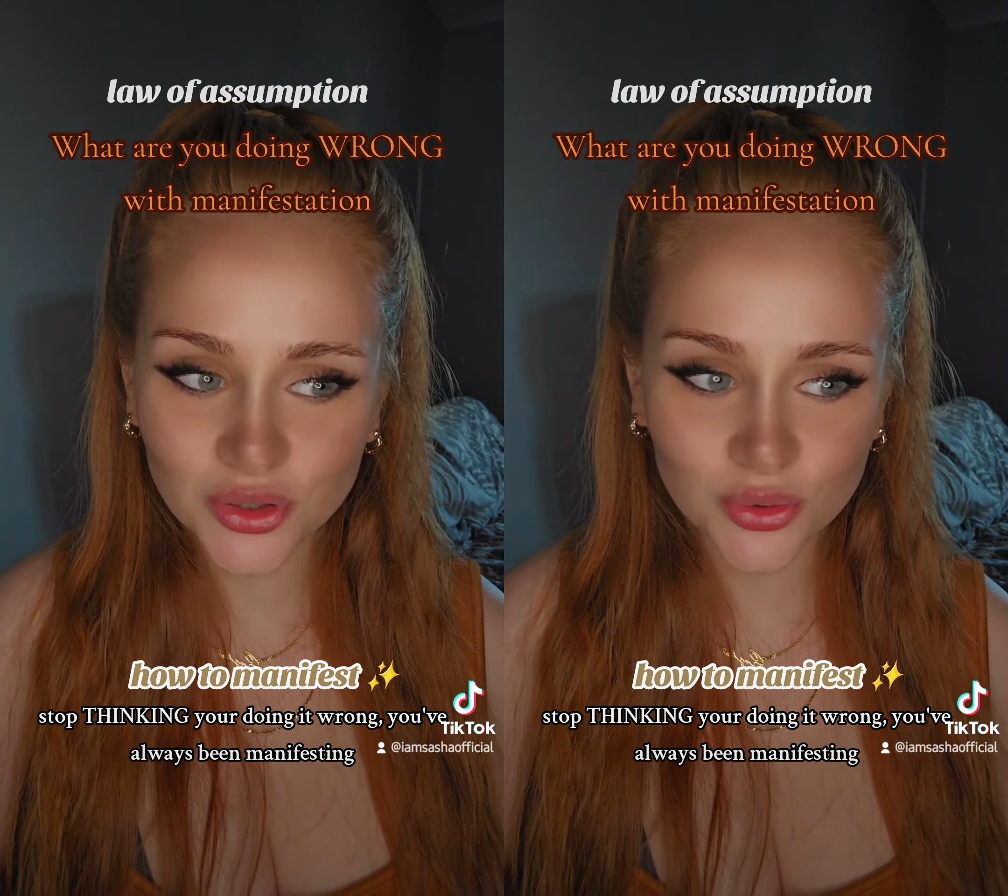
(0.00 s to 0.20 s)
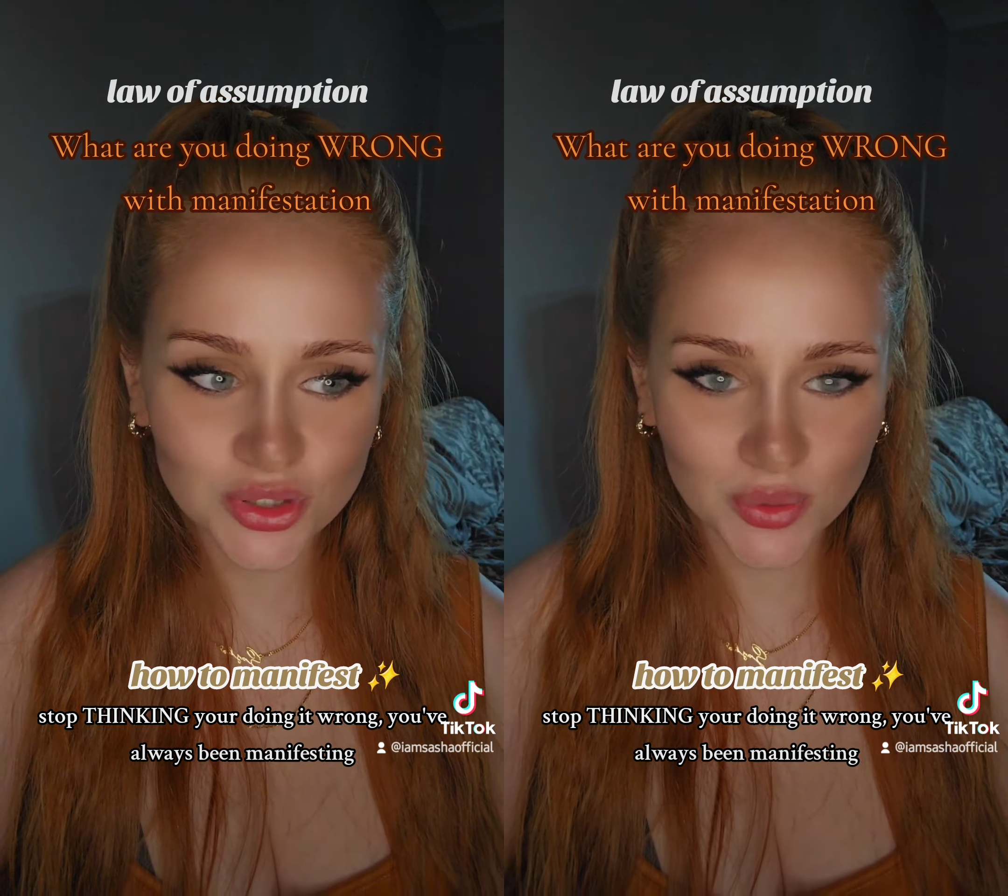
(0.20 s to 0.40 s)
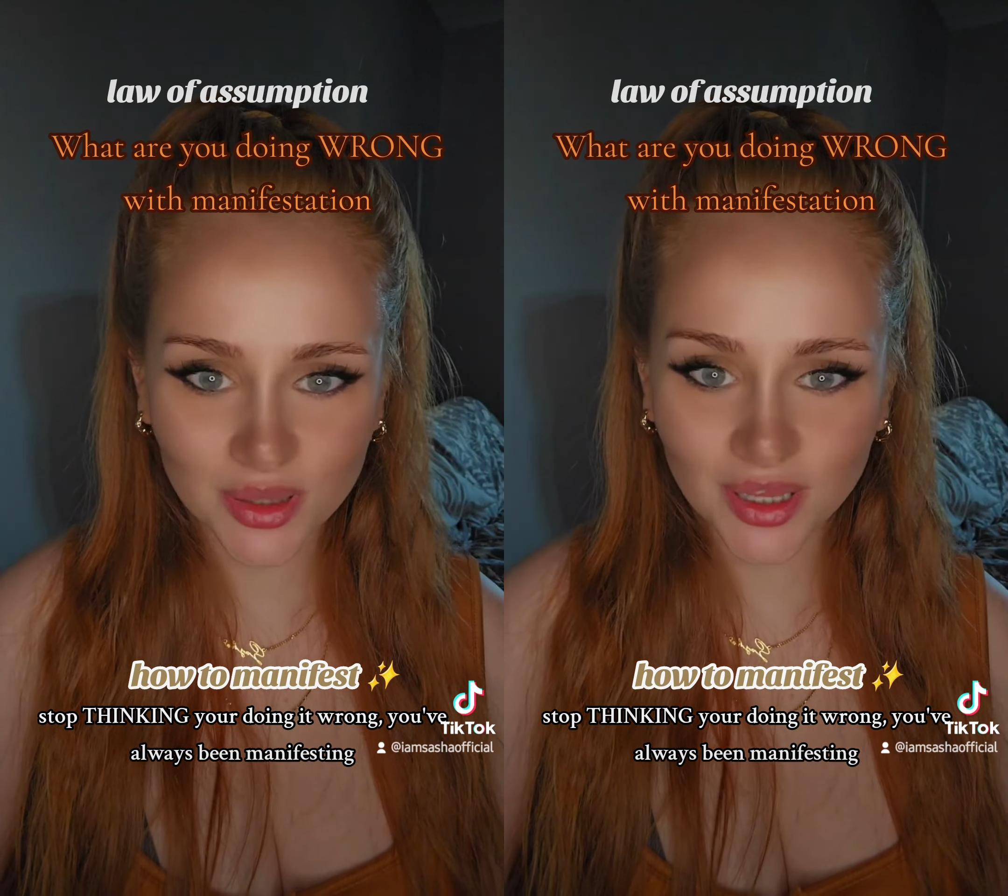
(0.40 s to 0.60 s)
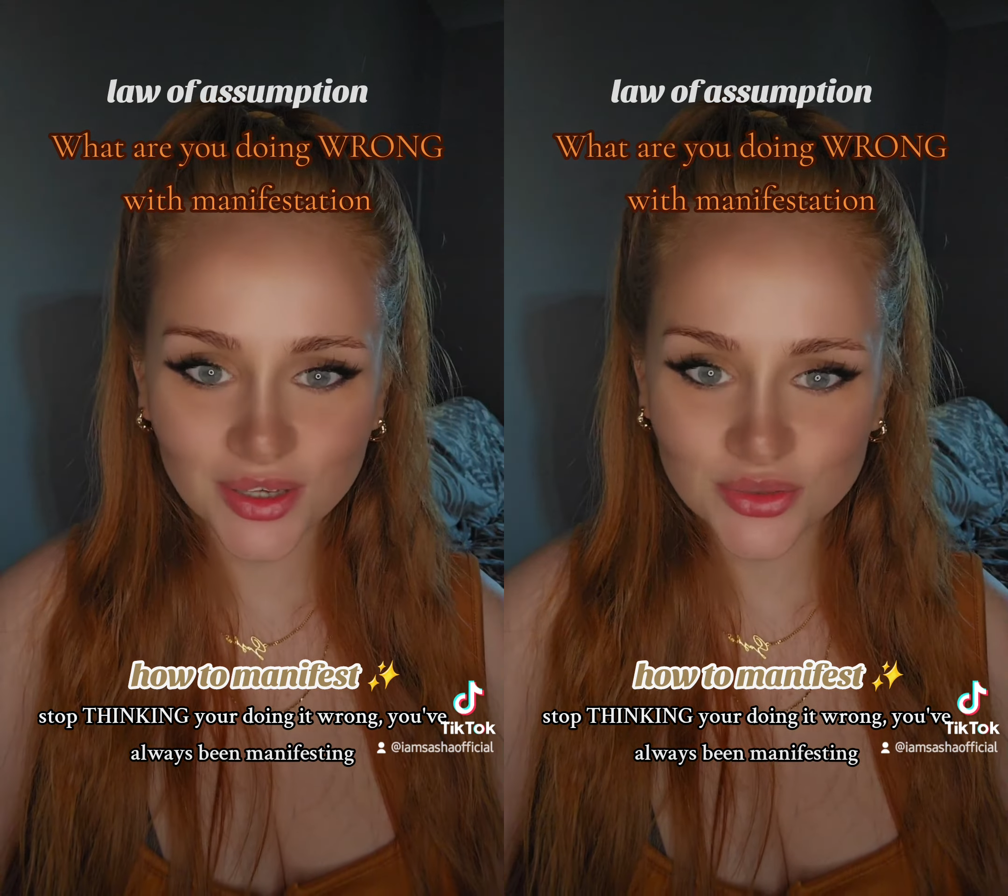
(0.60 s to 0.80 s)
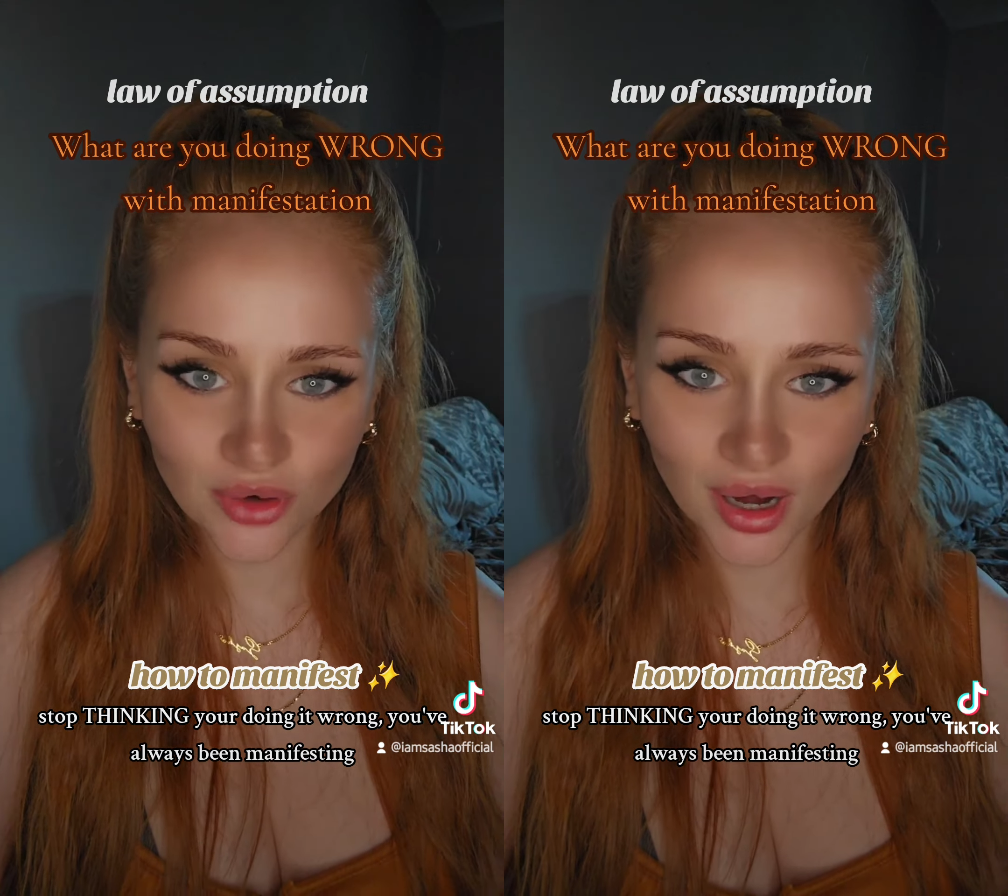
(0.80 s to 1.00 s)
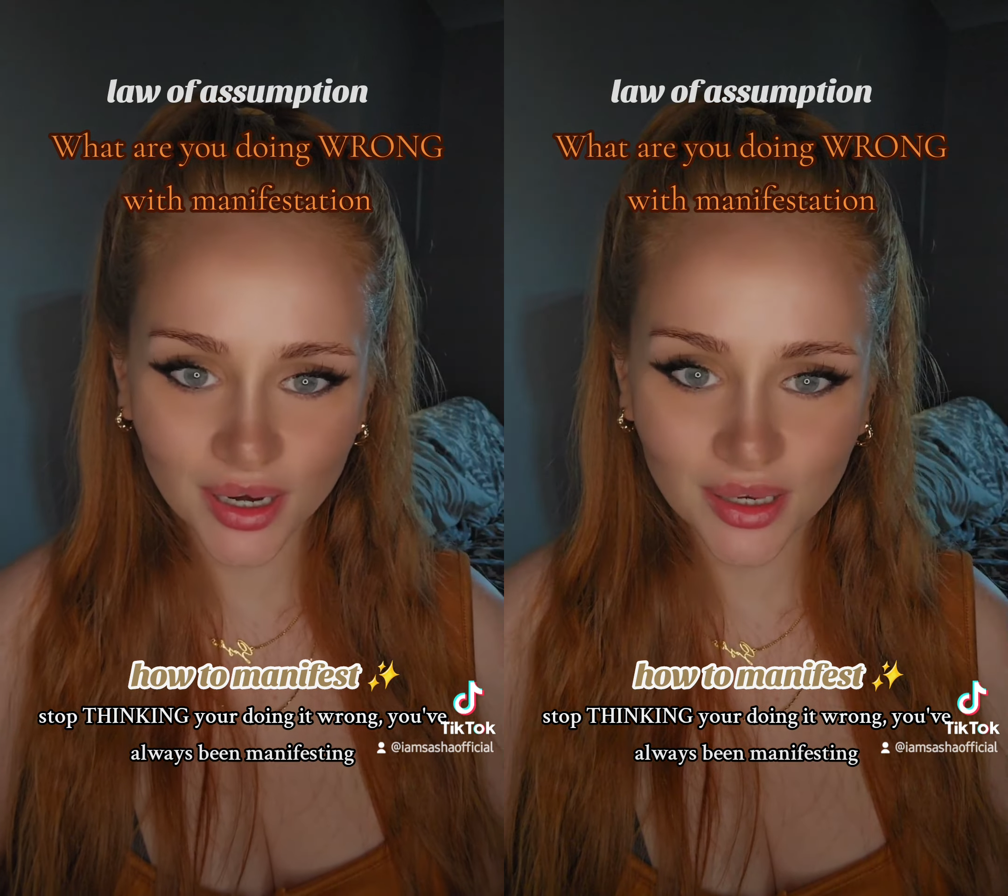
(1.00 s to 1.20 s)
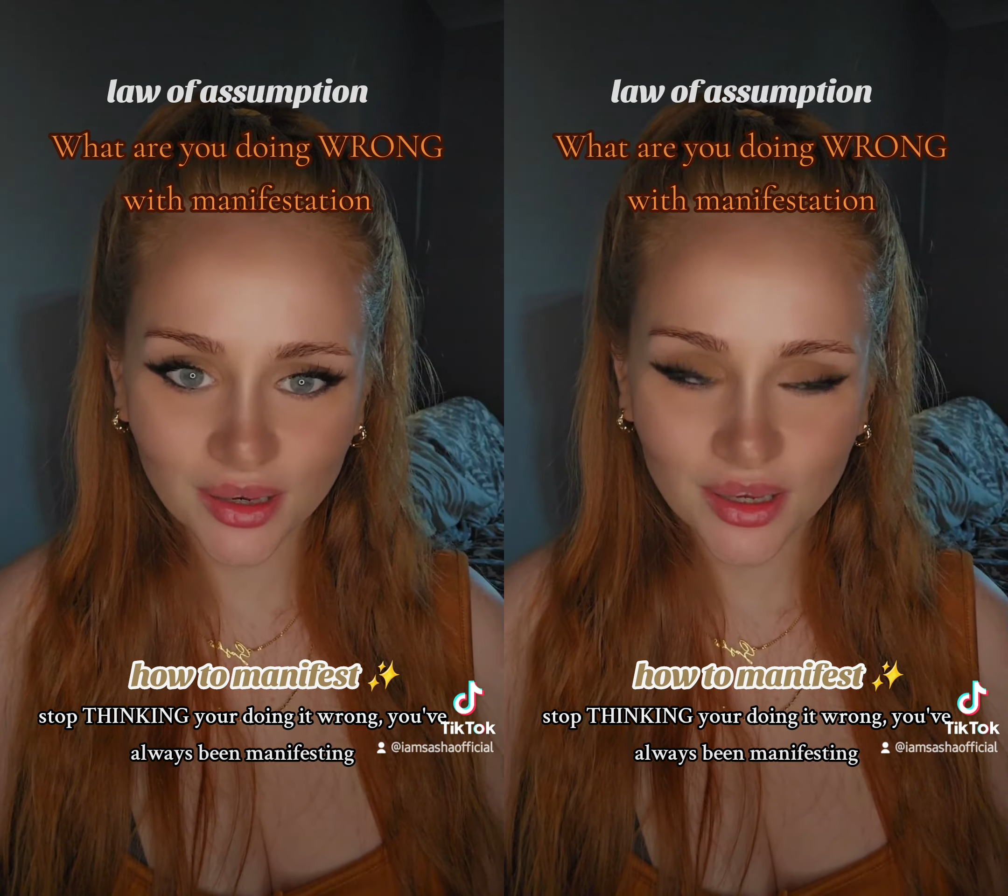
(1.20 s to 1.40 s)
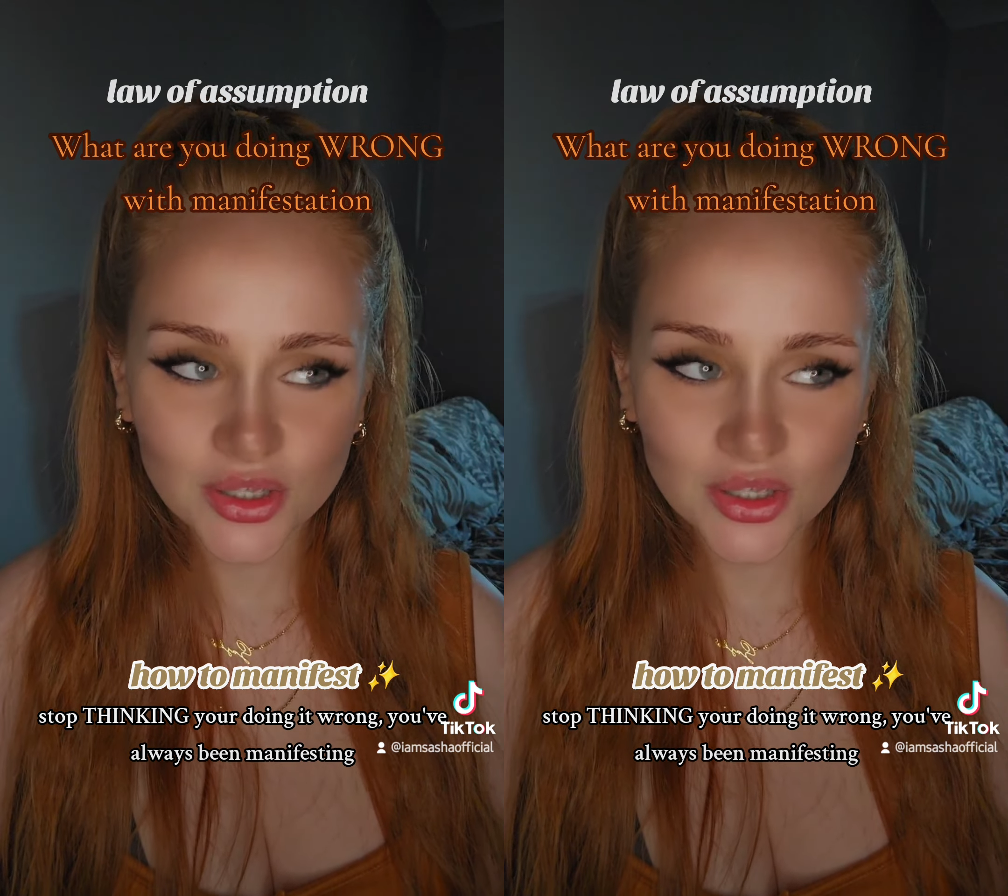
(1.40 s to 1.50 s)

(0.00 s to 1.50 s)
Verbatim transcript: you're doing things right.